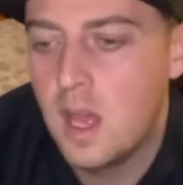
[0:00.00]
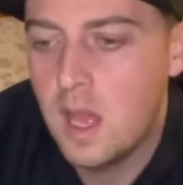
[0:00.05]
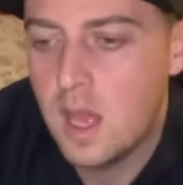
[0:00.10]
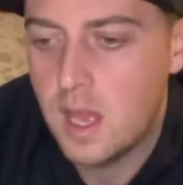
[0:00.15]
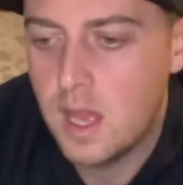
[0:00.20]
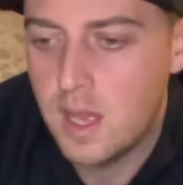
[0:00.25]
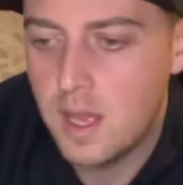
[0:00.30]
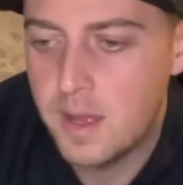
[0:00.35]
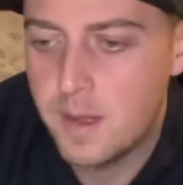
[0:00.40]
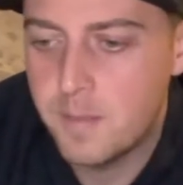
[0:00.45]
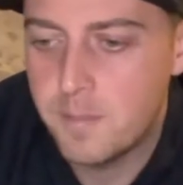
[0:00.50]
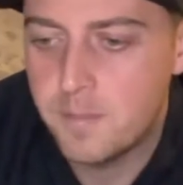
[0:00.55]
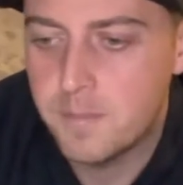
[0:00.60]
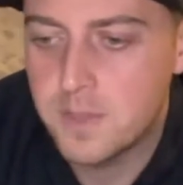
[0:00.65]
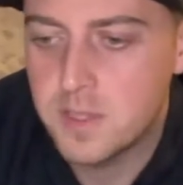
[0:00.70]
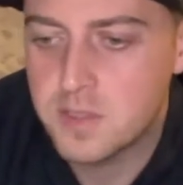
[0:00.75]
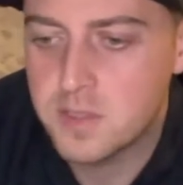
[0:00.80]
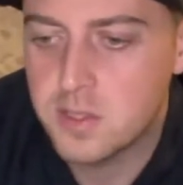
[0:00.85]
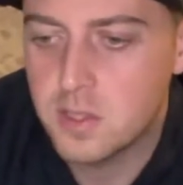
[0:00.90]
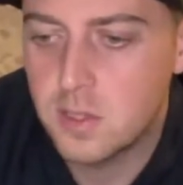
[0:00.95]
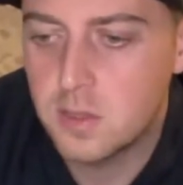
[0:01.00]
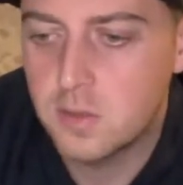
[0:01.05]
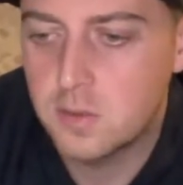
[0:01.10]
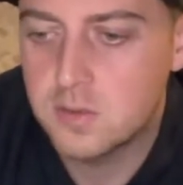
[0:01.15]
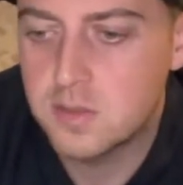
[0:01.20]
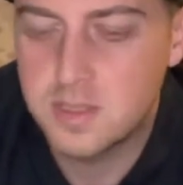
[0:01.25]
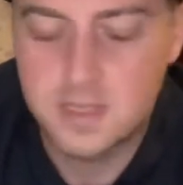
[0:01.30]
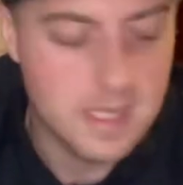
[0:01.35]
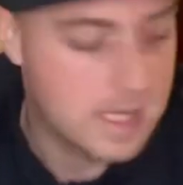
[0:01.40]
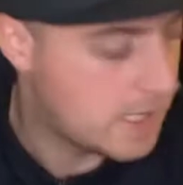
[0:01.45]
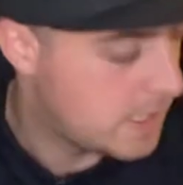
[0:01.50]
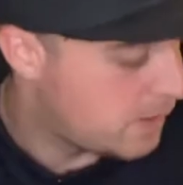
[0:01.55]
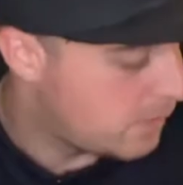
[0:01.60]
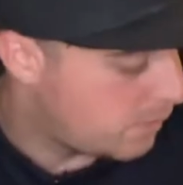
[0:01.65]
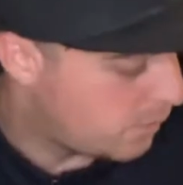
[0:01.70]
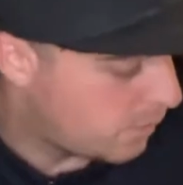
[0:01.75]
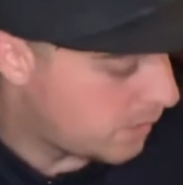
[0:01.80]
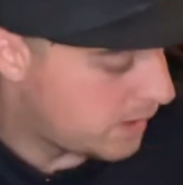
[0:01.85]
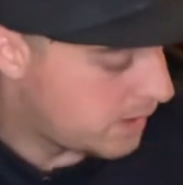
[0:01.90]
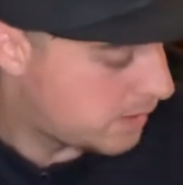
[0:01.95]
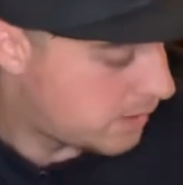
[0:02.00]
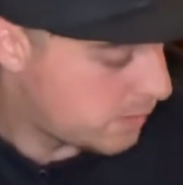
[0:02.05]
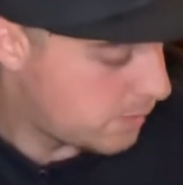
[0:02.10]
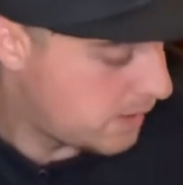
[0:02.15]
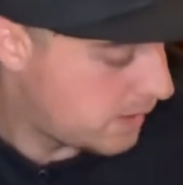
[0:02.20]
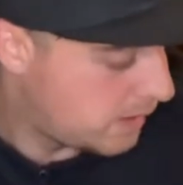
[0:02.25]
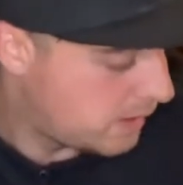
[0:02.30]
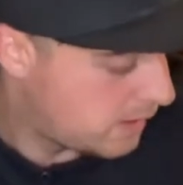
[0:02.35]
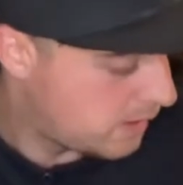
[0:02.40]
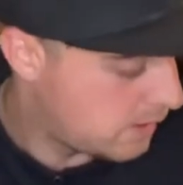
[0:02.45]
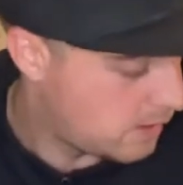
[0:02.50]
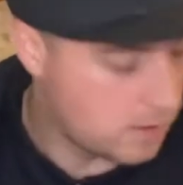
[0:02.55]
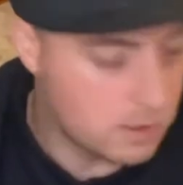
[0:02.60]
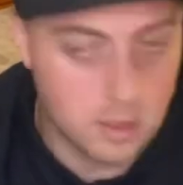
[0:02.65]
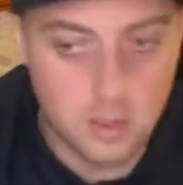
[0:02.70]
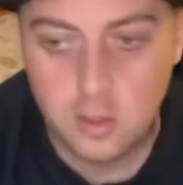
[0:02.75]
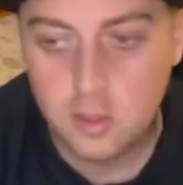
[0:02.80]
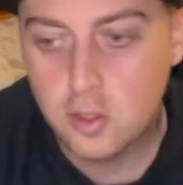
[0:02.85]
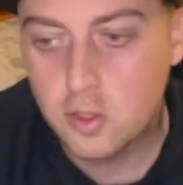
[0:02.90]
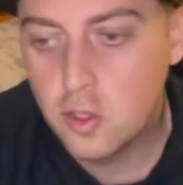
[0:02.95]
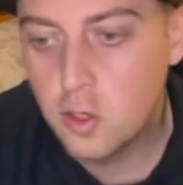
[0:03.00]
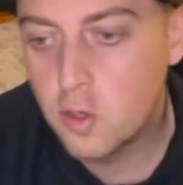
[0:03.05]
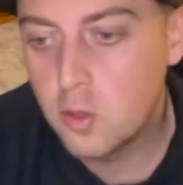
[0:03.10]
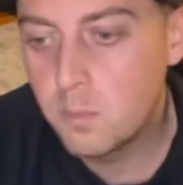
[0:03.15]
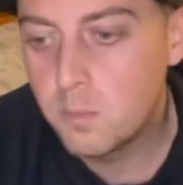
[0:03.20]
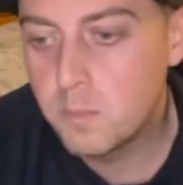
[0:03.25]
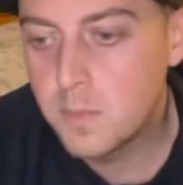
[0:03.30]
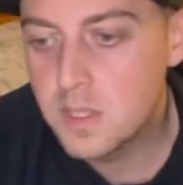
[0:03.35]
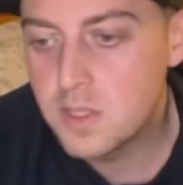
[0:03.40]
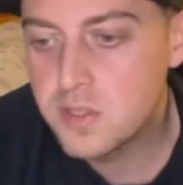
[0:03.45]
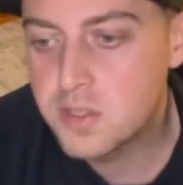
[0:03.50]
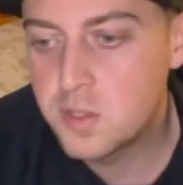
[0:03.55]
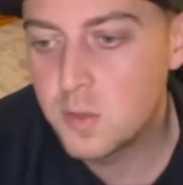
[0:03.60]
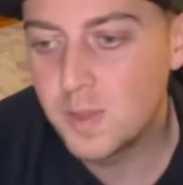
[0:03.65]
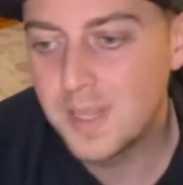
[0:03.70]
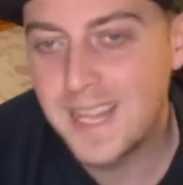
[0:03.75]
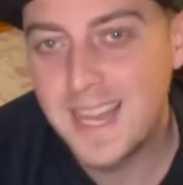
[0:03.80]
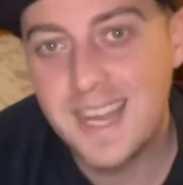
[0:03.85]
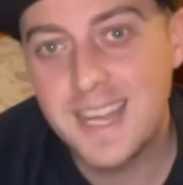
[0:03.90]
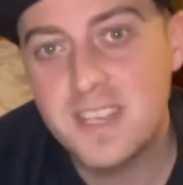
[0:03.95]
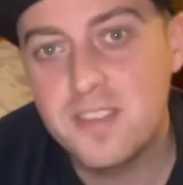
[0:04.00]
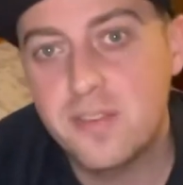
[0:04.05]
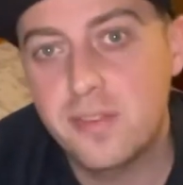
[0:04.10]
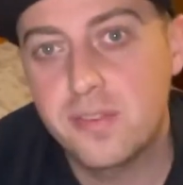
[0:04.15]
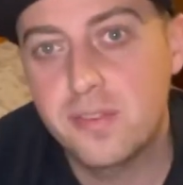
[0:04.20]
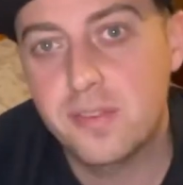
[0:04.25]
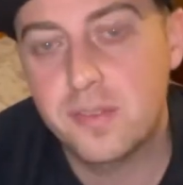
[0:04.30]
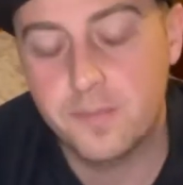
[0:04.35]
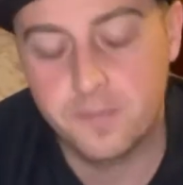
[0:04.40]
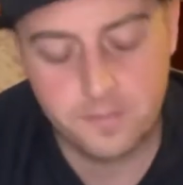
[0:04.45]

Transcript: um so today we're doing come to life